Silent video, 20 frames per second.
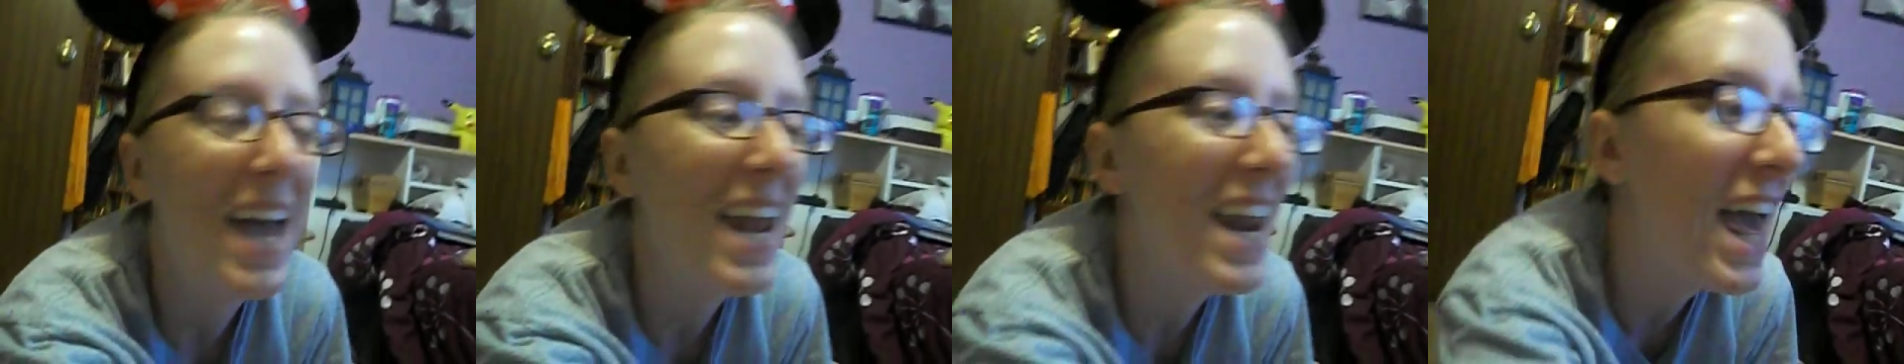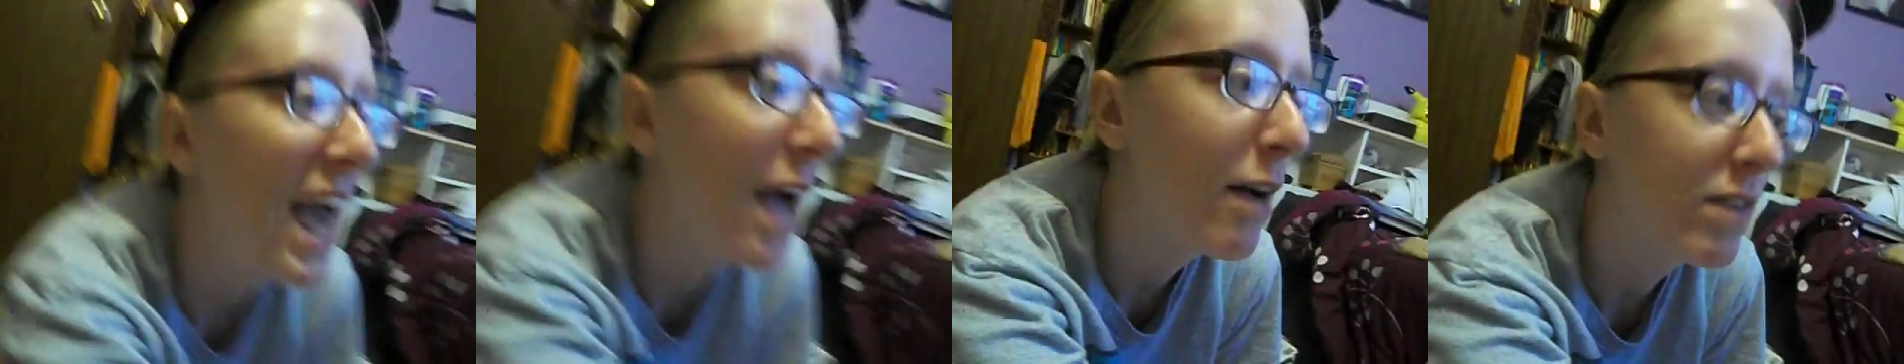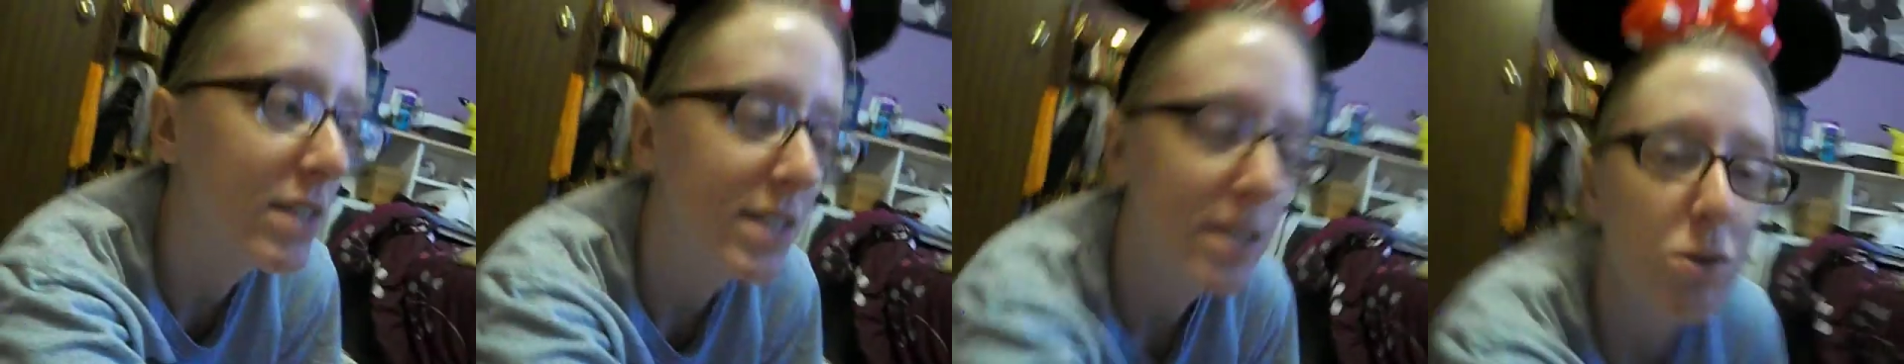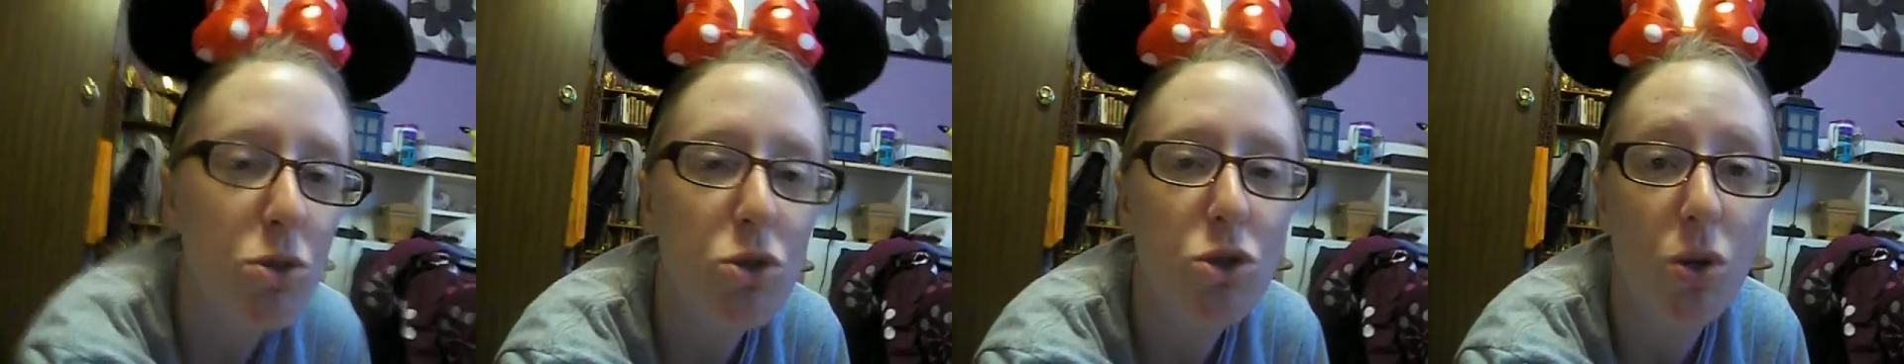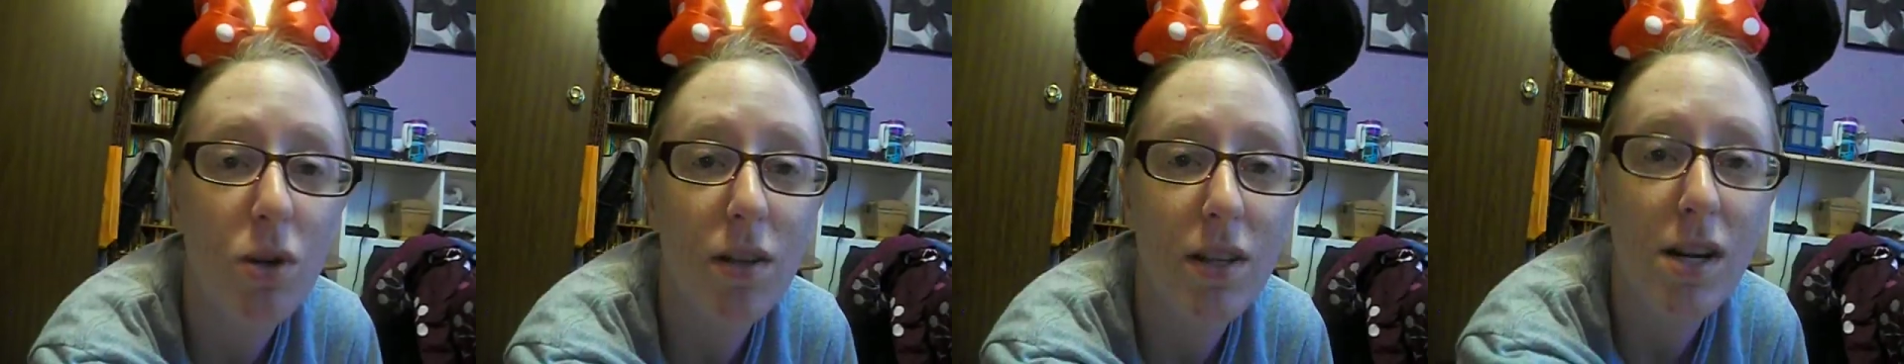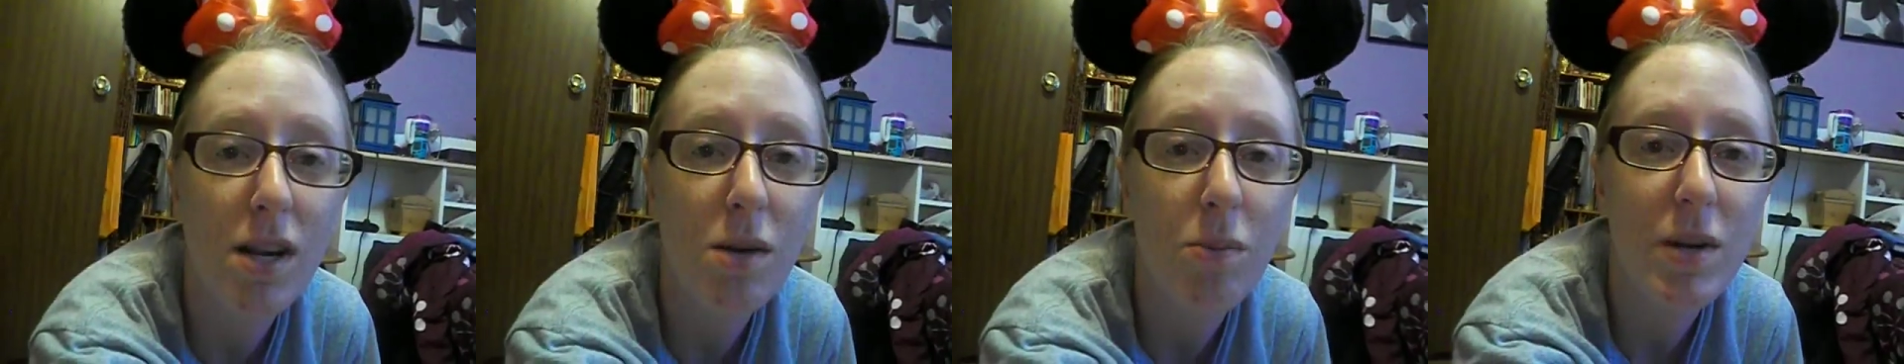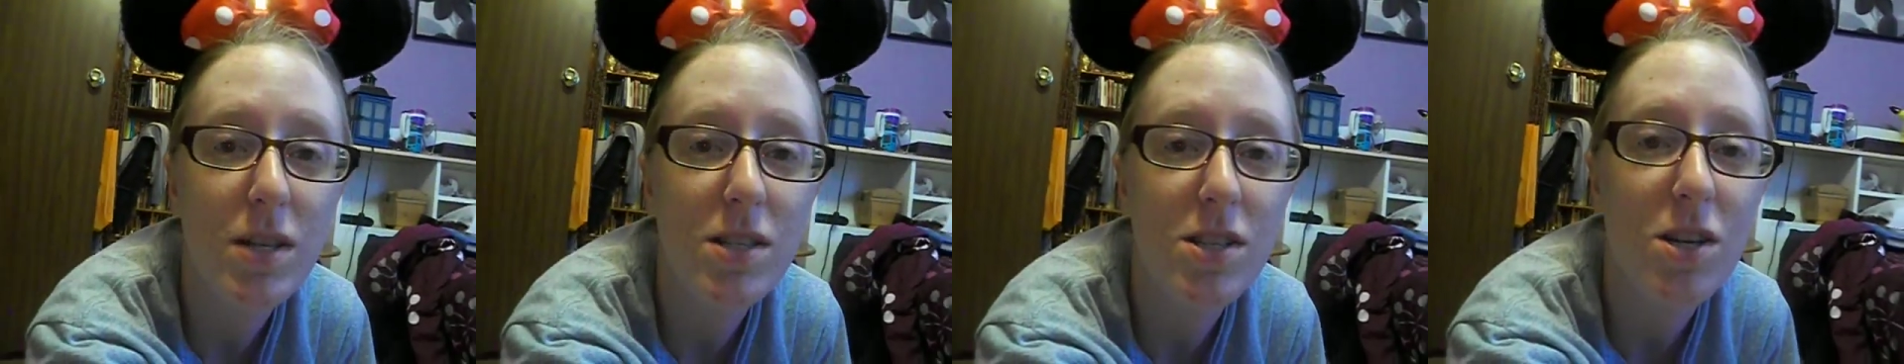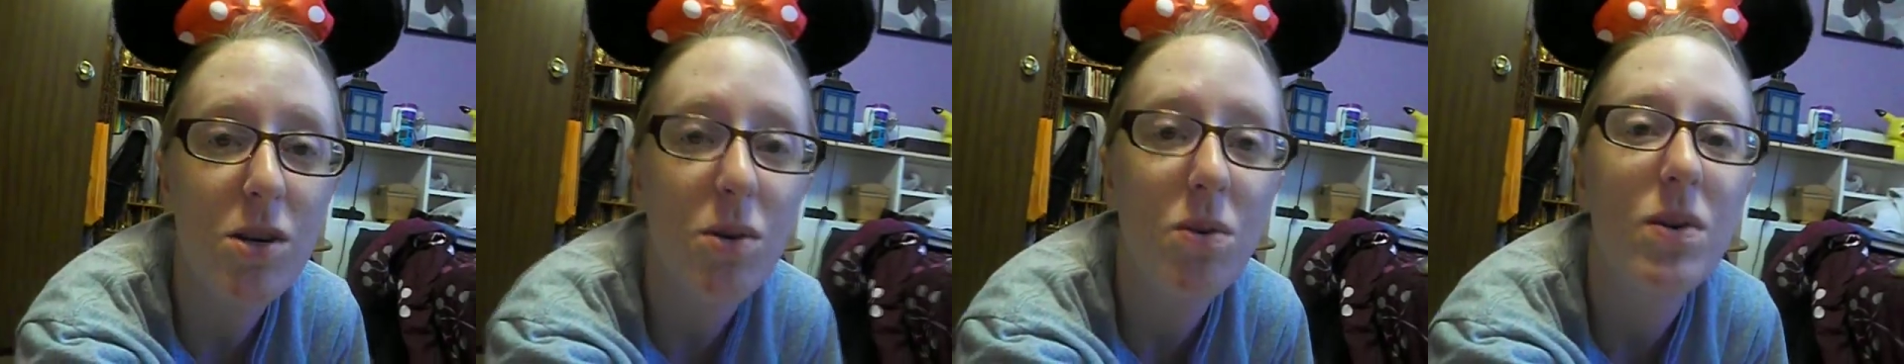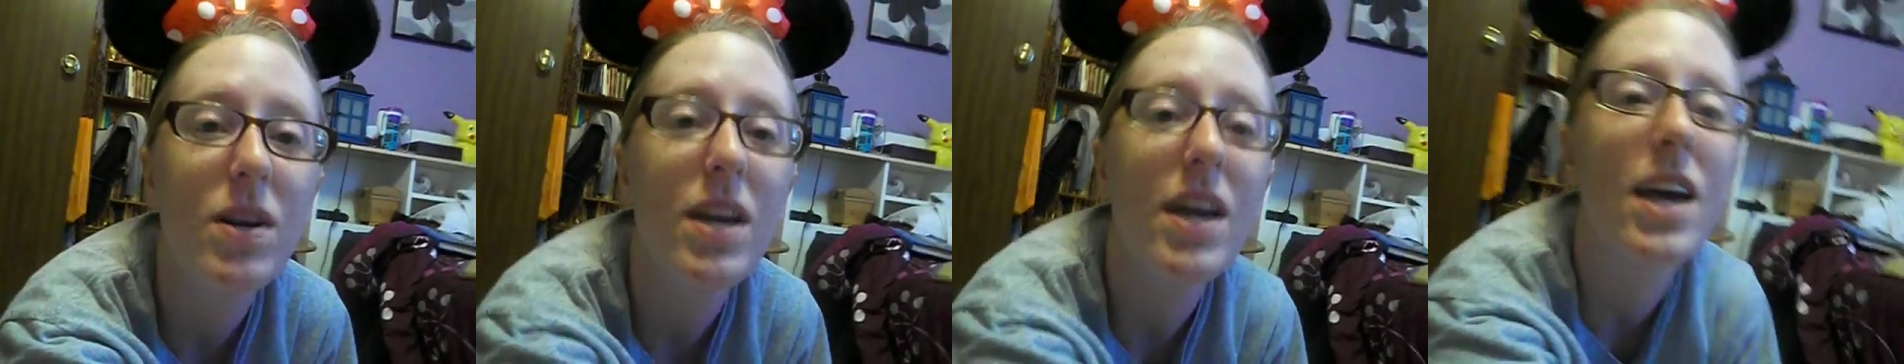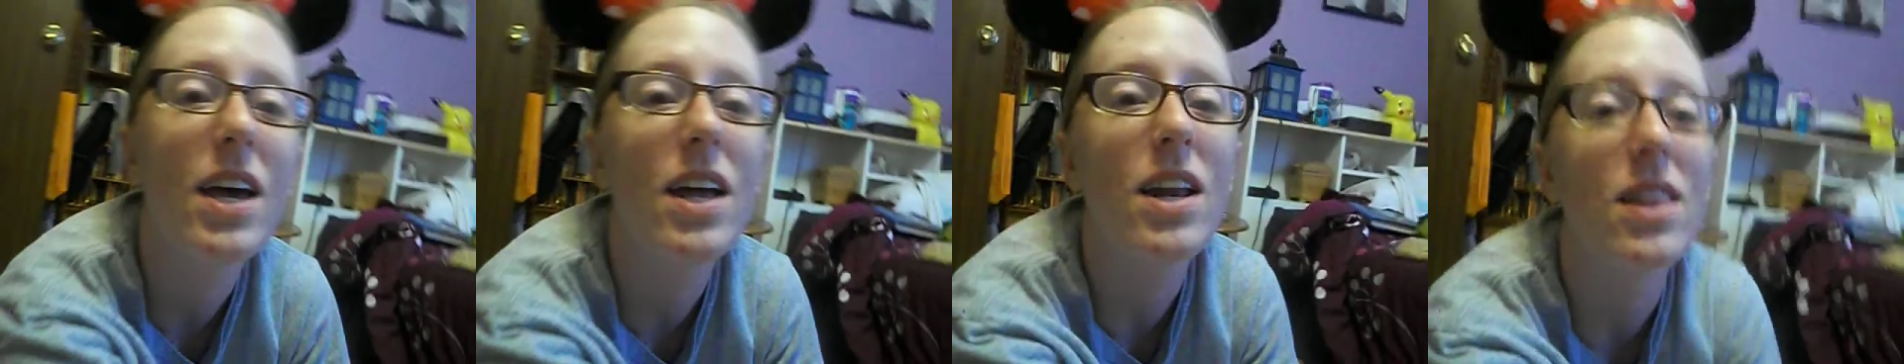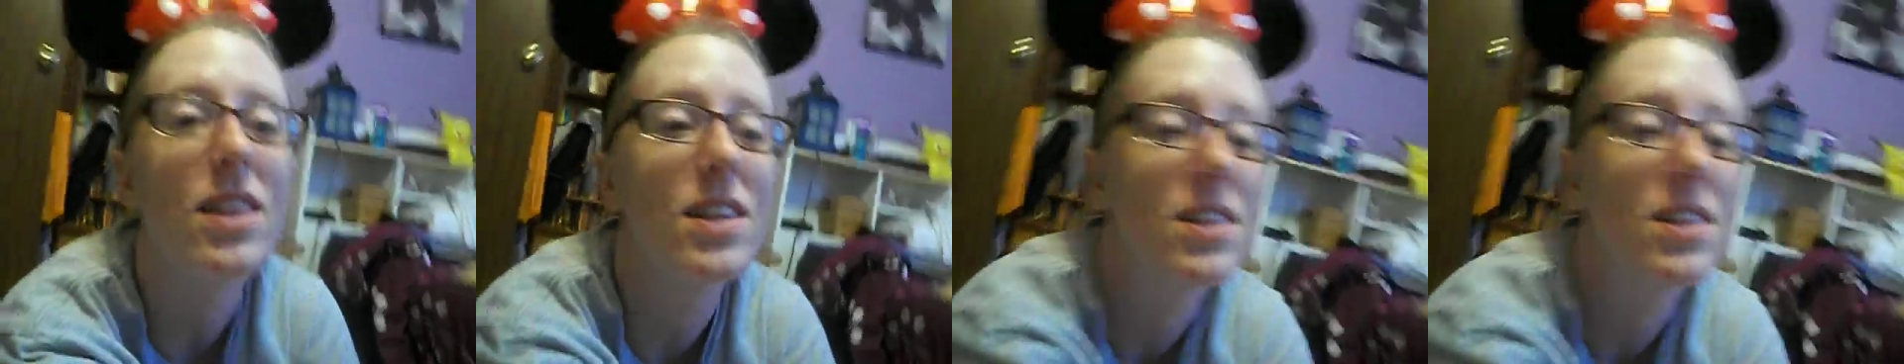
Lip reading: at every single store that I went to, and